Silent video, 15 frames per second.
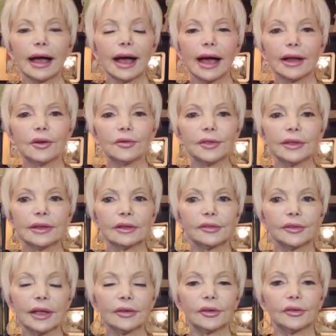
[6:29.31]
I don't think it's
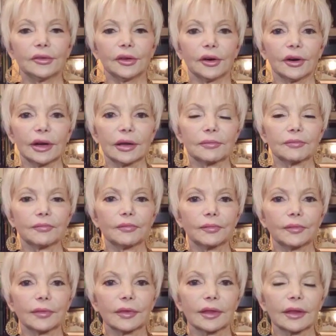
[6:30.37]
necessary.
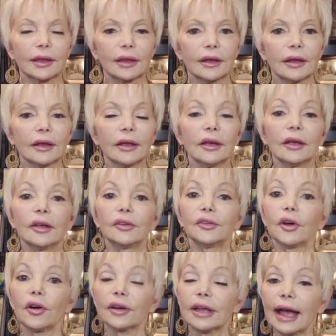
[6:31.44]

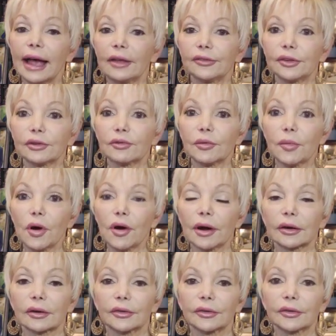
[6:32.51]
Sarcastic
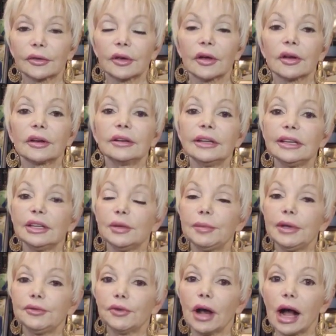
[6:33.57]
remarks need to
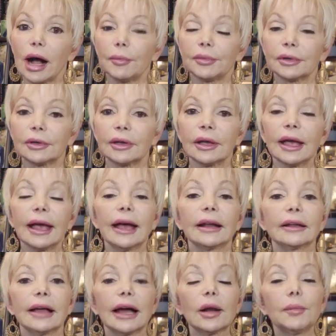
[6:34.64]
be dropped. And a
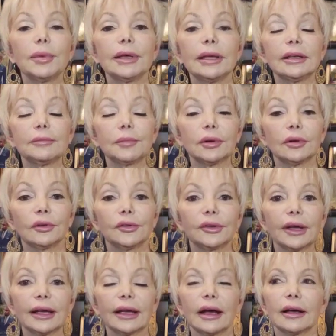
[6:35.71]
lot of people
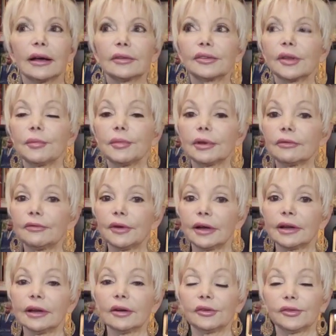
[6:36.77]
say something
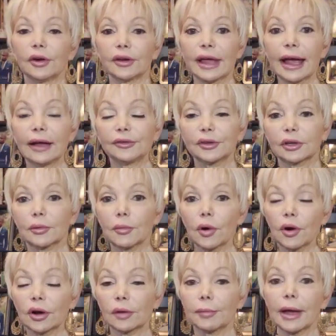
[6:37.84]
funny or sarcastic
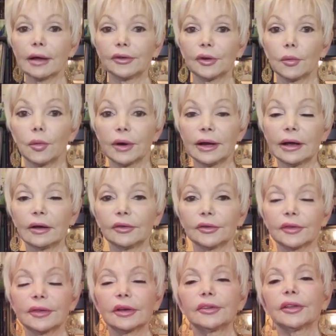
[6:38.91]
remark about someone else.
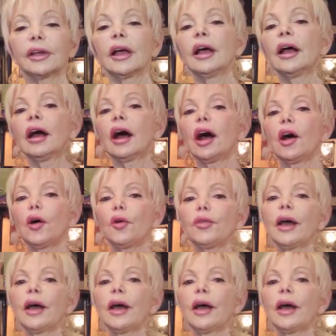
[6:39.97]
And they'll say, oh,